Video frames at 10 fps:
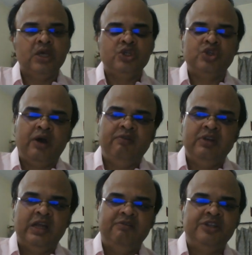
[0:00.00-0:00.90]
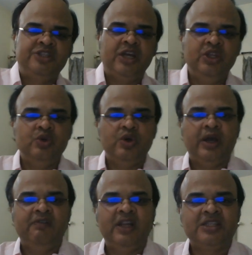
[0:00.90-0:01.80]
So I will tell you,
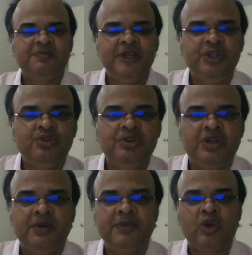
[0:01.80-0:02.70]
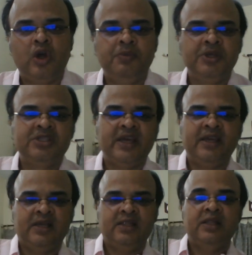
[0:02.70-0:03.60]
I will explain you the term economic
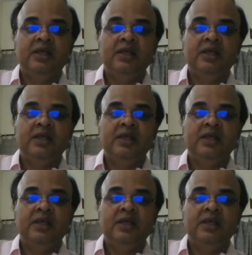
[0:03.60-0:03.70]
cycle.